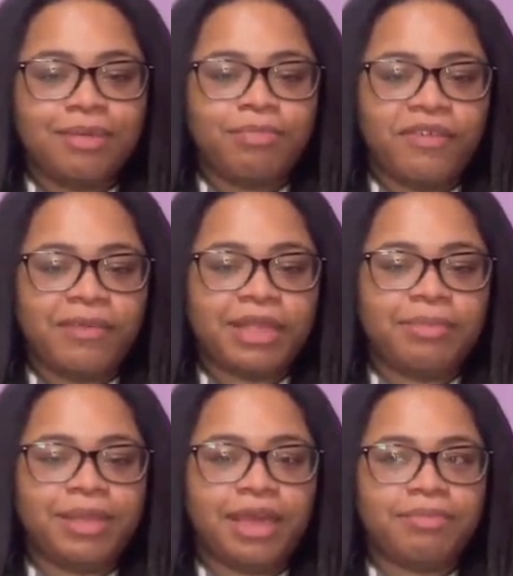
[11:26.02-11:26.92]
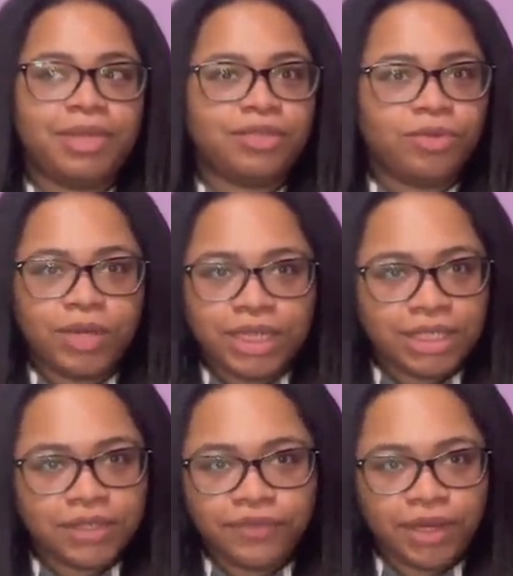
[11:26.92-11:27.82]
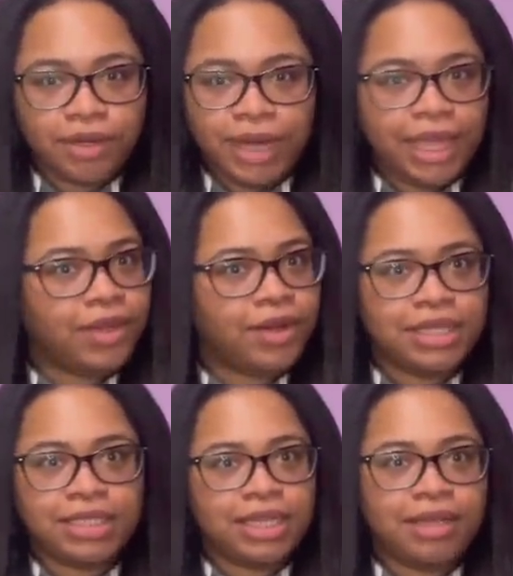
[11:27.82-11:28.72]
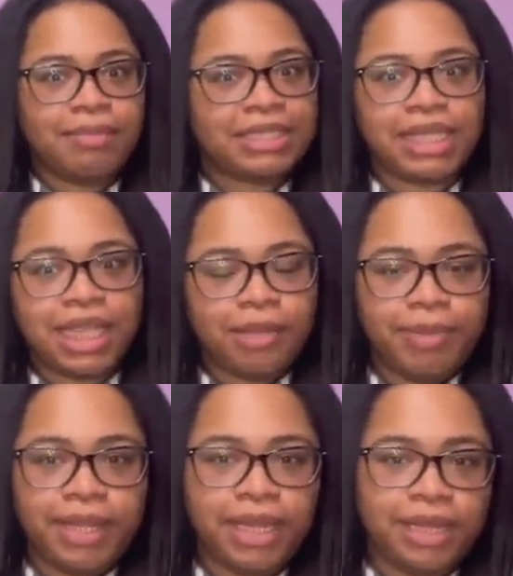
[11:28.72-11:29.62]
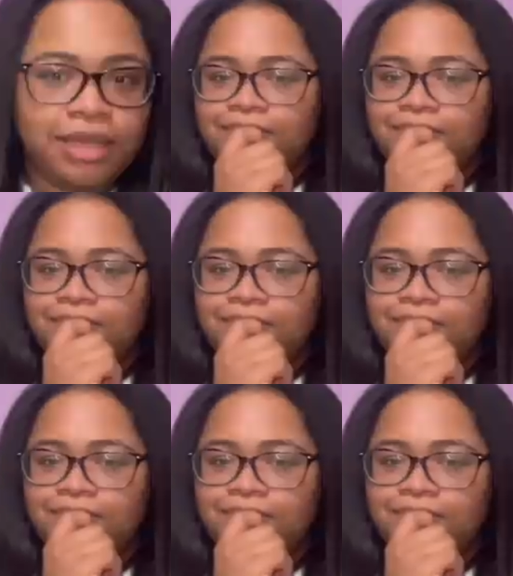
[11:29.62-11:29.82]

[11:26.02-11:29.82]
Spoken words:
Buffy about to be like, bitch, what is this for? I ain't learned this in my encyclopedia.